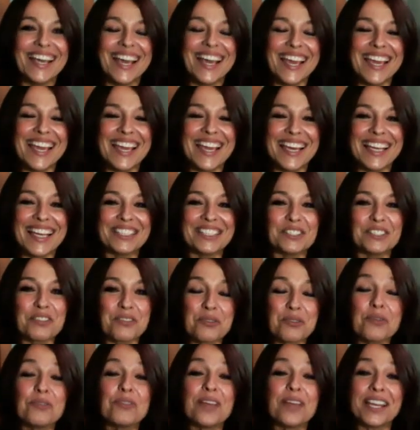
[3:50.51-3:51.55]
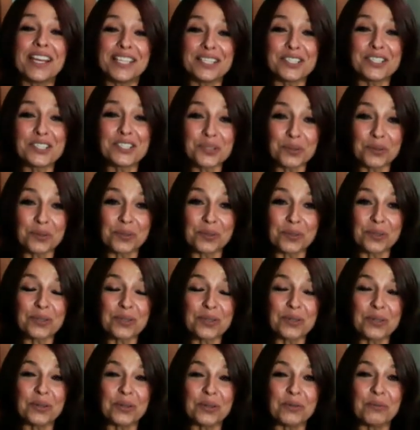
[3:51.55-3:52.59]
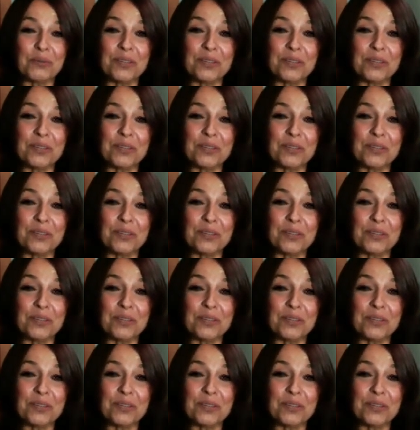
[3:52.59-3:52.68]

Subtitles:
And through that historical,